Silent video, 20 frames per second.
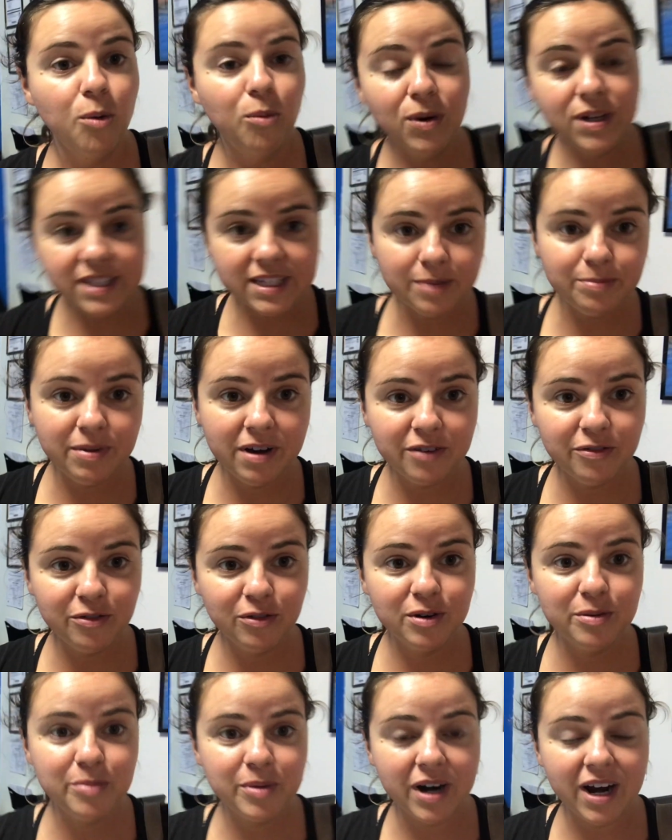What's up,
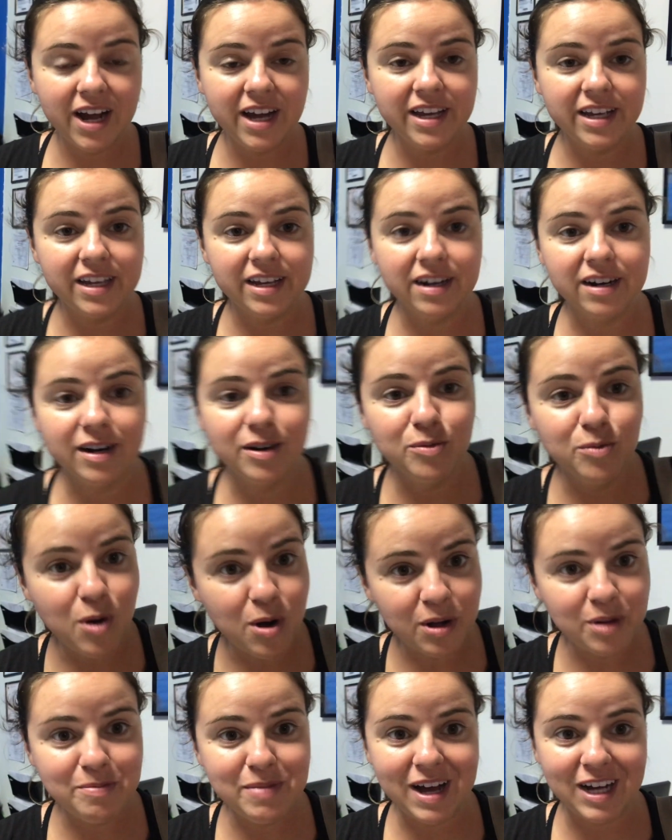everyone? Mariah here, and
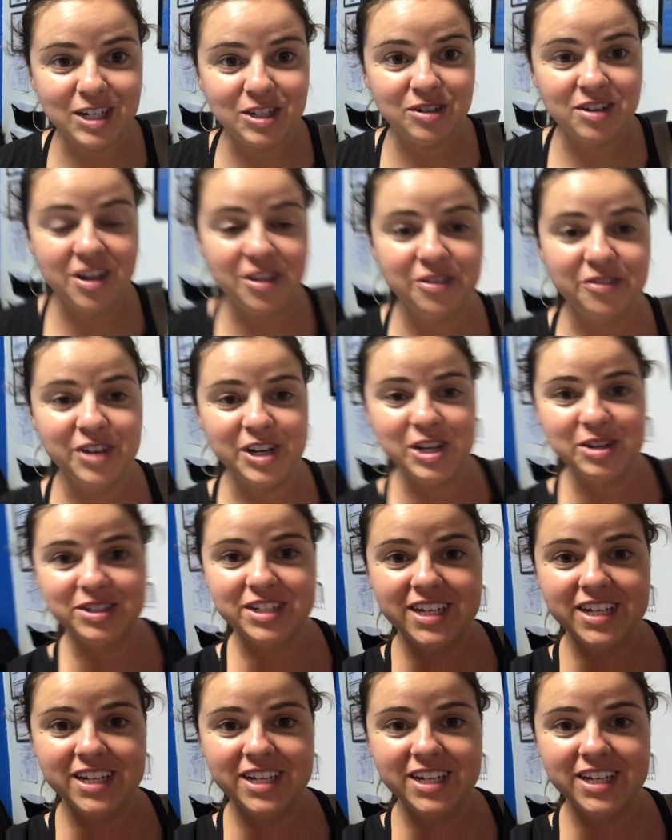welcome back to another video.